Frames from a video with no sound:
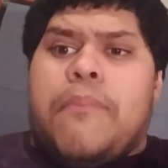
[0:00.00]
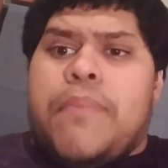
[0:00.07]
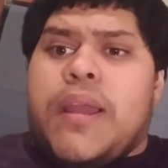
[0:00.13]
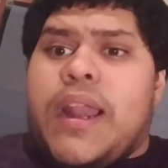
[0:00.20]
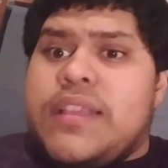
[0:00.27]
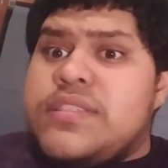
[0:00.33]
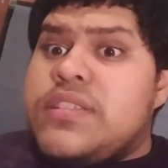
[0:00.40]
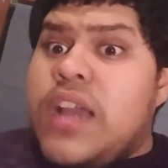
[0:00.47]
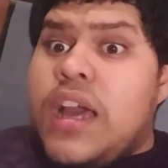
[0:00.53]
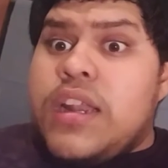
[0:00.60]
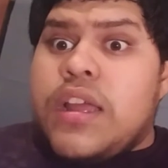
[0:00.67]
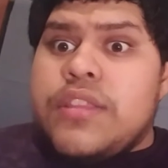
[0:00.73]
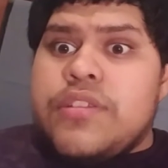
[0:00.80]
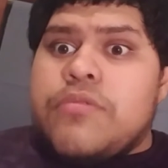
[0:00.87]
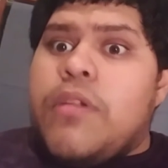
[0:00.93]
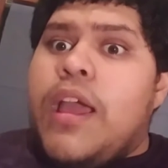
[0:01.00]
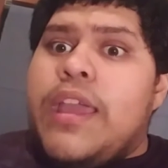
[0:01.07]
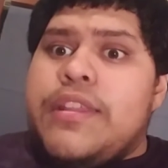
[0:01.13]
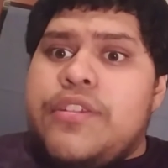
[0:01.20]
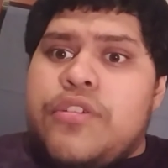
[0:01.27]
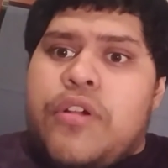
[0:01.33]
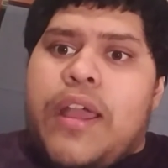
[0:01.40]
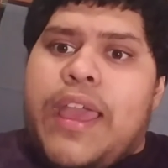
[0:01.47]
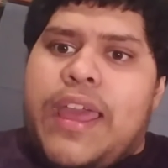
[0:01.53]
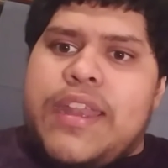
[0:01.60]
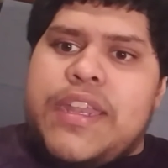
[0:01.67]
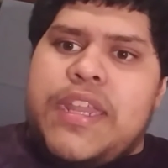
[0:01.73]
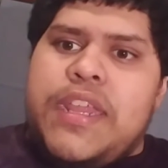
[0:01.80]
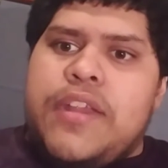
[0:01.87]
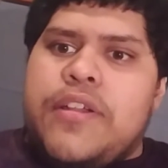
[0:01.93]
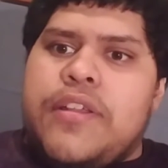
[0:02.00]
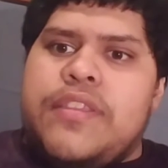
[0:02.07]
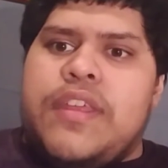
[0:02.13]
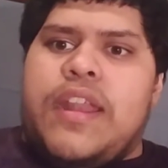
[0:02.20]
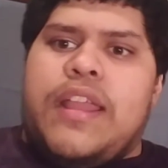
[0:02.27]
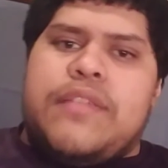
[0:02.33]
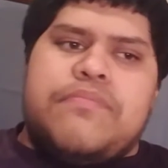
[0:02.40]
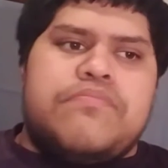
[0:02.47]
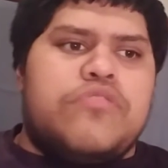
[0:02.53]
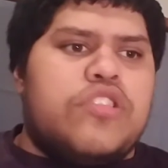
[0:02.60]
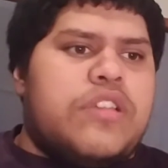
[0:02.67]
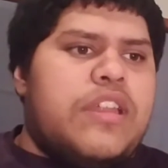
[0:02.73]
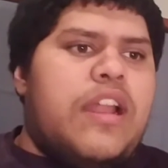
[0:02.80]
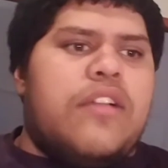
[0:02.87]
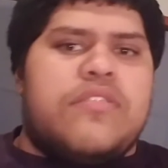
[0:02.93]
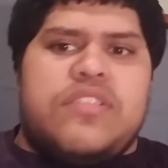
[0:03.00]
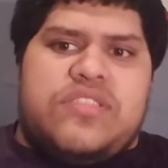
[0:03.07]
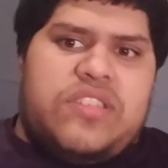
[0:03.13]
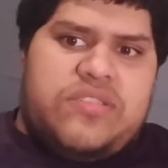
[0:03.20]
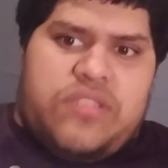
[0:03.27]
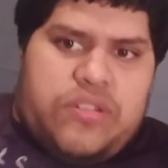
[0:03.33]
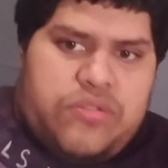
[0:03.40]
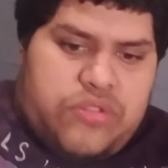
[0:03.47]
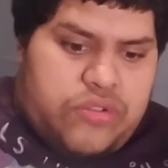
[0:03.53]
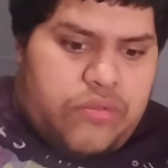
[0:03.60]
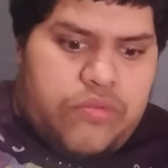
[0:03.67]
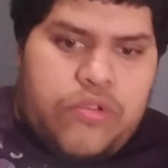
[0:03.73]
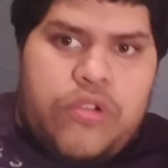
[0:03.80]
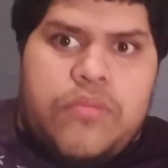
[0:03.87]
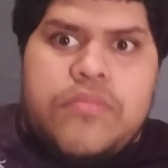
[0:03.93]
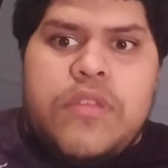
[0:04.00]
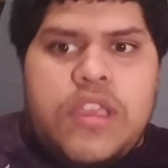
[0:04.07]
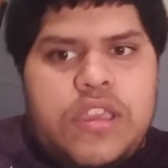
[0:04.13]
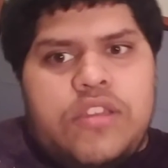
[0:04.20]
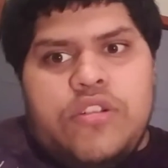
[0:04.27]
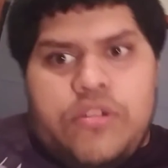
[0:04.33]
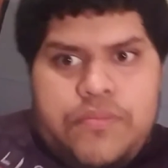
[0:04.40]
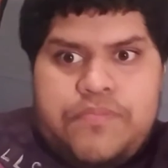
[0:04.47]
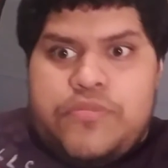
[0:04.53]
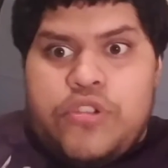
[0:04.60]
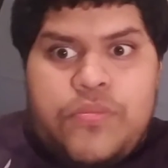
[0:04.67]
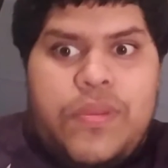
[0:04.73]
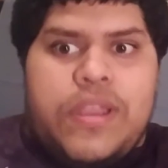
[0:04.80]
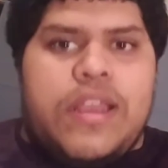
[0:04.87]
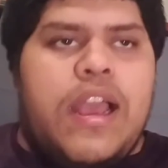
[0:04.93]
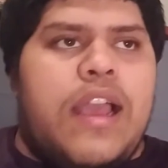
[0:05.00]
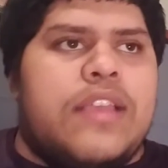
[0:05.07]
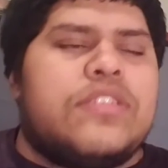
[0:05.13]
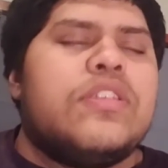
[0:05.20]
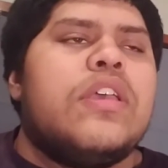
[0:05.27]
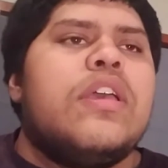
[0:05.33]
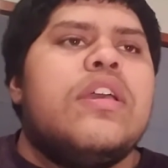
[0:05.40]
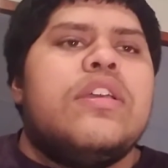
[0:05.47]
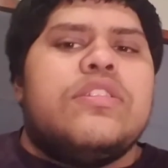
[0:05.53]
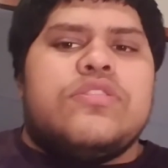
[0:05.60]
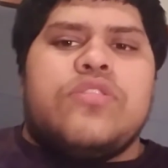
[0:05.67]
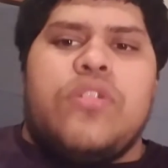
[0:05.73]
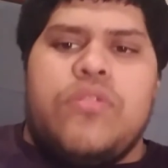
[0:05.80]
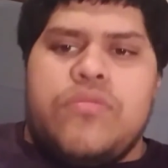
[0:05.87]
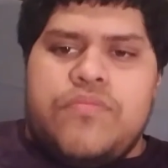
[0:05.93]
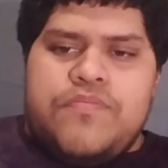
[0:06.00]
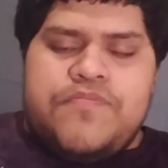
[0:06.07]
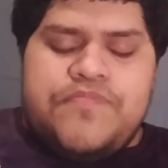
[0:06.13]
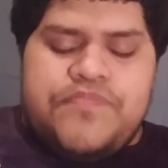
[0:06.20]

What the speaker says: But I got on the ride, you know, I had it here, and then I took it out because there's no room, you know, two big guys. So